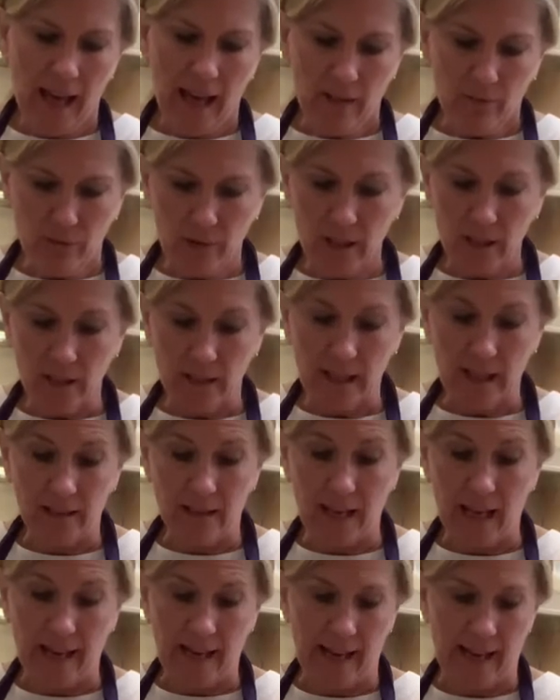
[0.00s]
really a
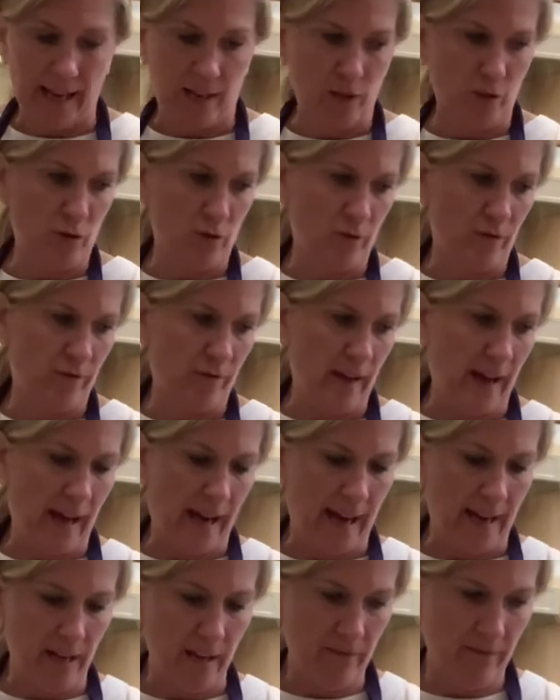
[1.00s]
lot of extra
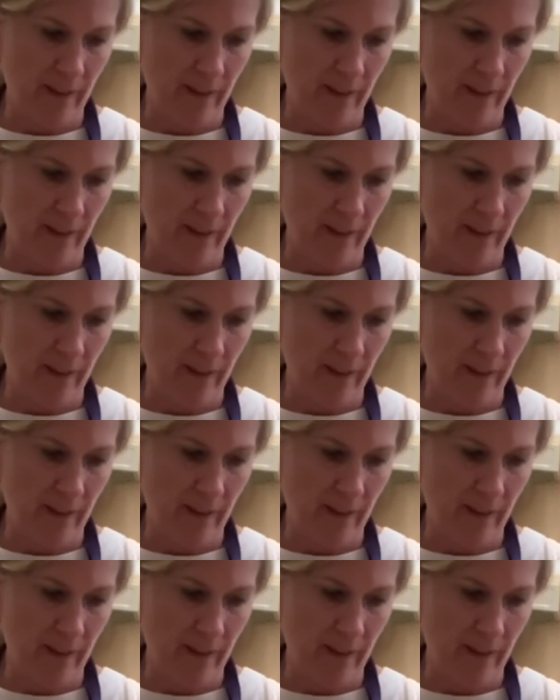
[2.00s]
fat.